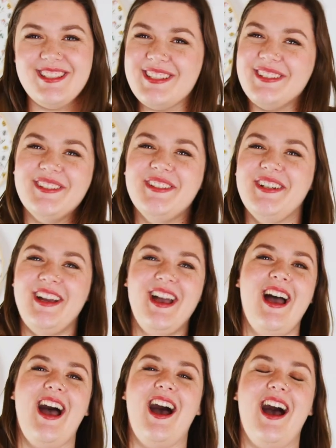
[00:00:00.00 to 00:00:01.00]
to.
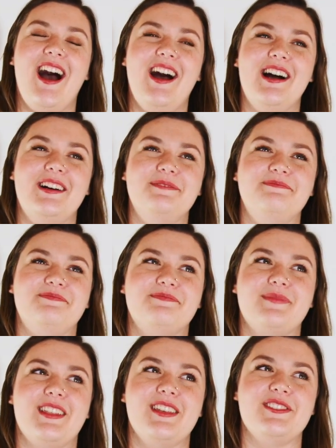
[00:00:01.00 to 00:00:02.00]

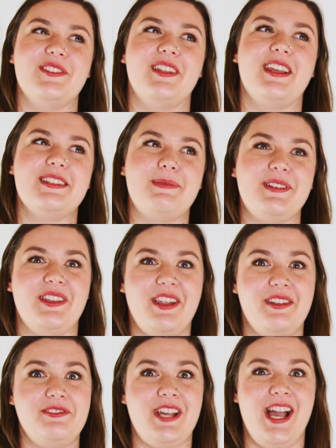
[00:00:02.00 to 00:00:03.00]
So then I spent a lot
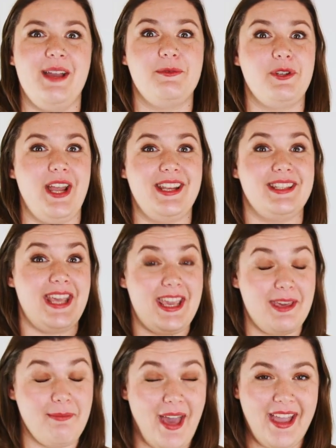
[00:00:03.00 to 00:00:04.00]
of time trying to take
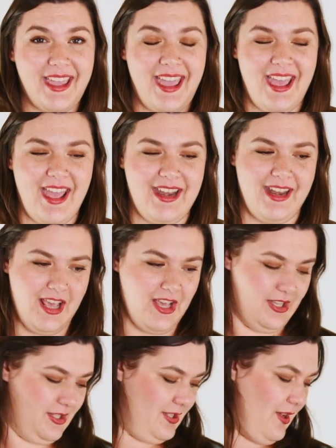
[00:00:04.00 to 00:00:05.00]
it back in.
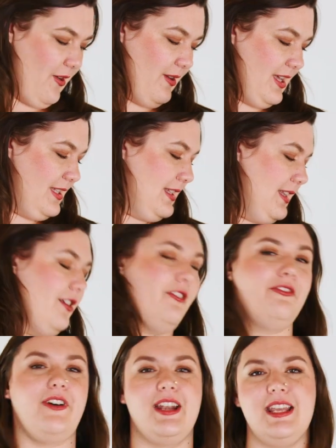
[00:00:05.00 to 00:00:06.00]
So it's a little
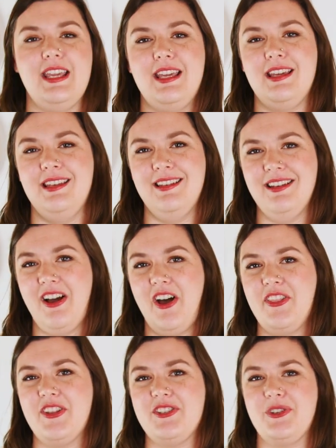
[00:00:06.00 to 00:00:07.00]
funny
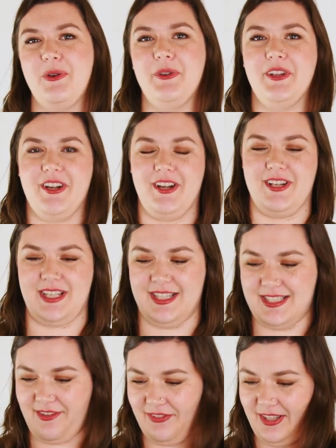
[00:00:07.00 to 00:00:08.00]
on the shoulders and it's
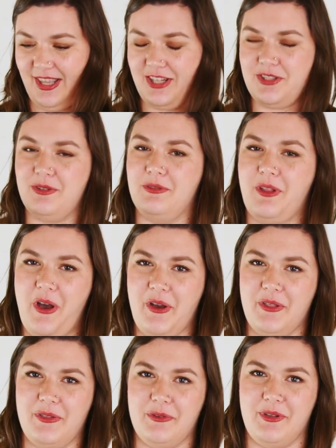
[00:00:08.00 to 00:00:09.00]
definitely like too
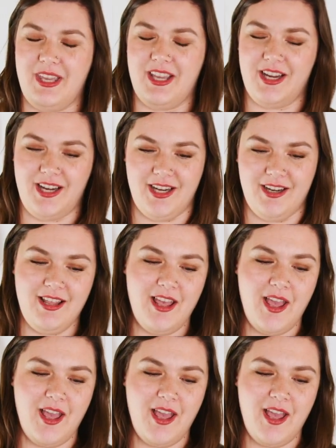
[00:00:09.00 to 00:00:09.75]
long through here.